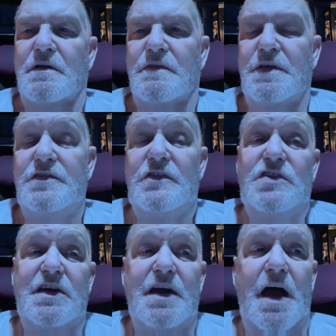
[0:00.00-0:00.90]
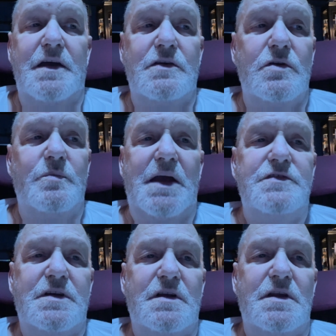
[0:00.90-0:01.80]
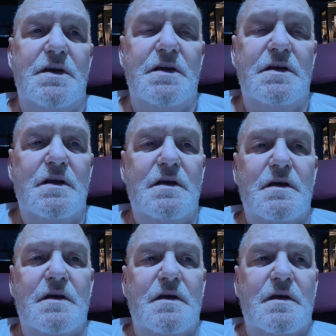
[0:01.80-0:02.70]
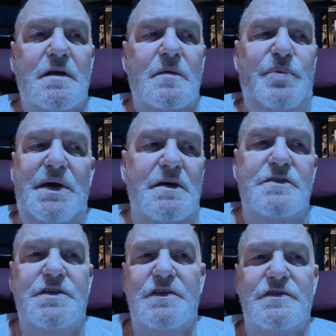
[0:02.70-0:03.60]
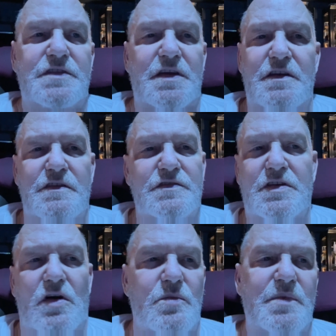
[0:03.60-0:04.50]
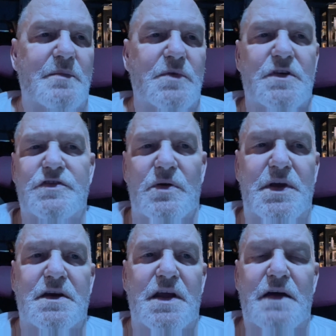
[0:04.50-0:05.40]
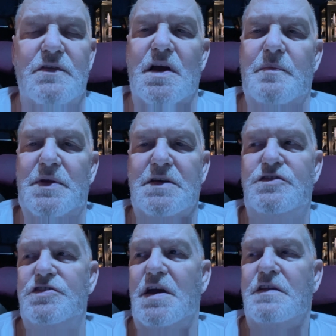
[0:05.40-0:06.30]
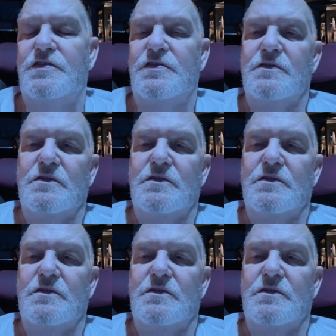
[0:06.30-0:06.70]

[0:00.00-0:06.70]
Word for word: This is the guy who basically pillages his cult members so he can have a couple of jets.